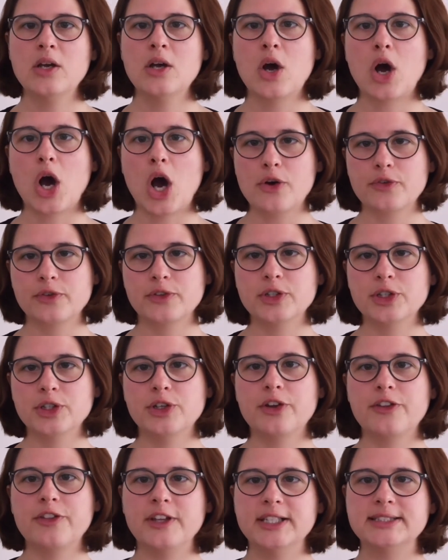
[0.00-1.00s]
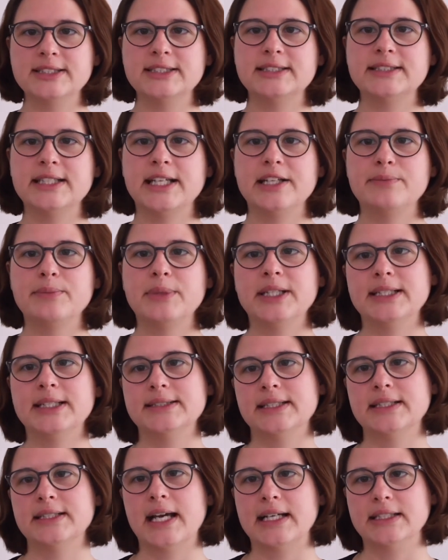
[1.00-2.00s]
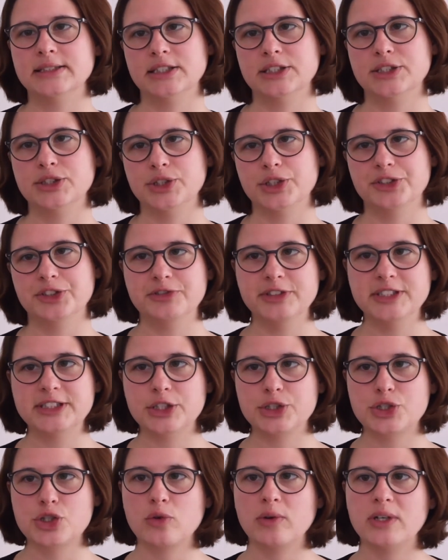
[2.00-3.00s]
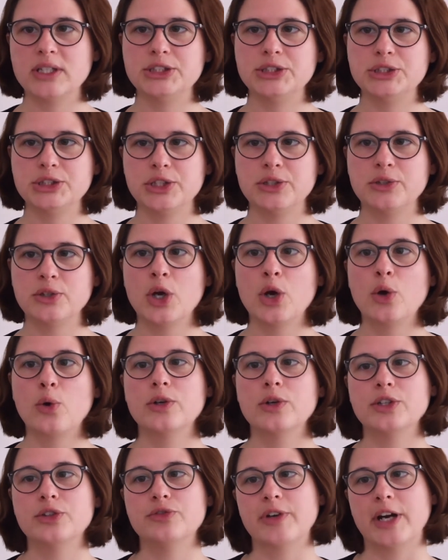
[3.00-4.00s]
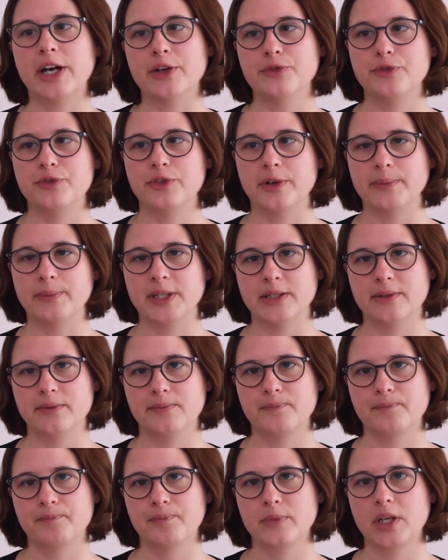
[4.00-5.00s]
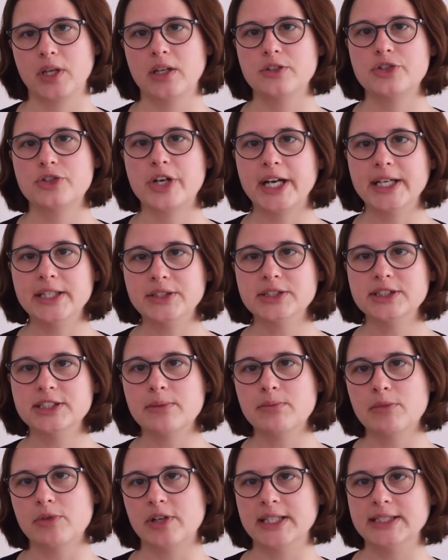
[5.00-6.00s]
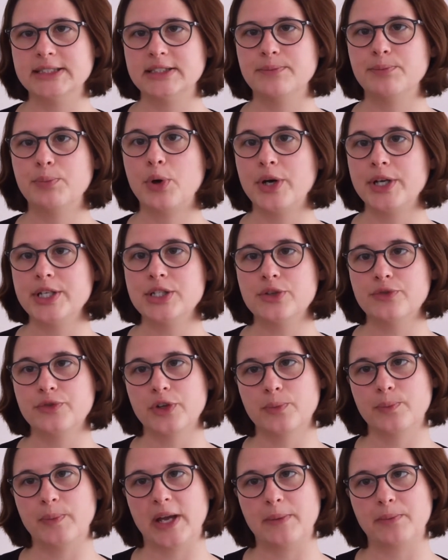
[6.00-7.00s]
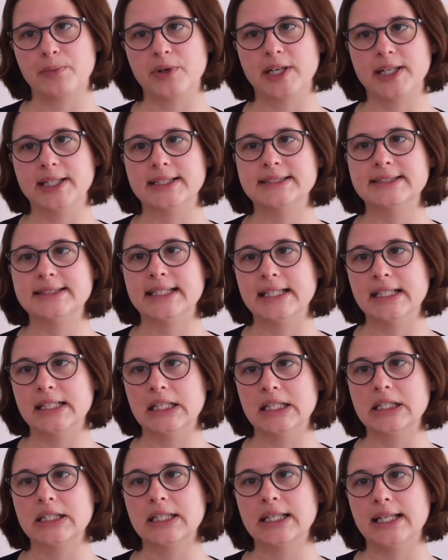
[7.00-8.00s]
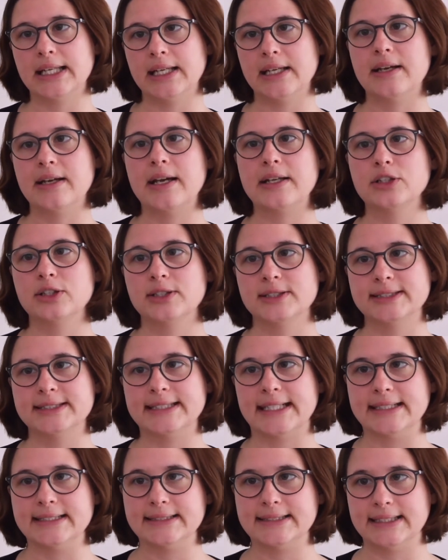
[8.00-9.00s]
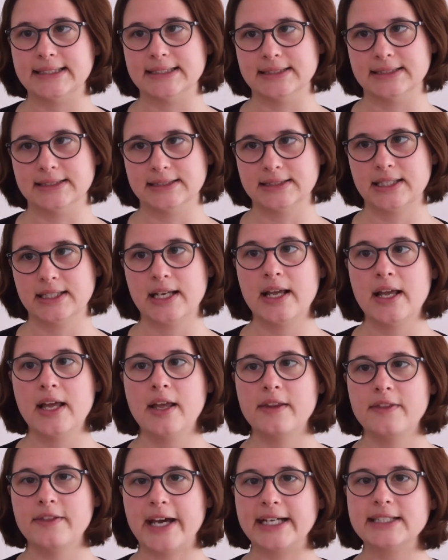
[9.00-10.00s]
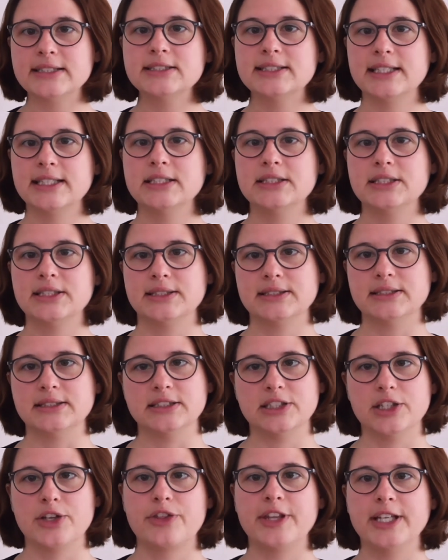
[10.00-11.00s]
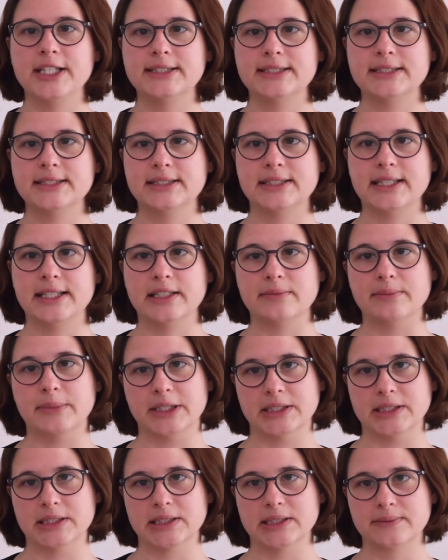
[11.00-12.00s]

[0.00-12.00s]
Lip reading: Often your thesis statement is an answer to your research question or derived from it. Try to summarize the point of your paper in a single, clear and concise sentence. That sentence is your thesis statement.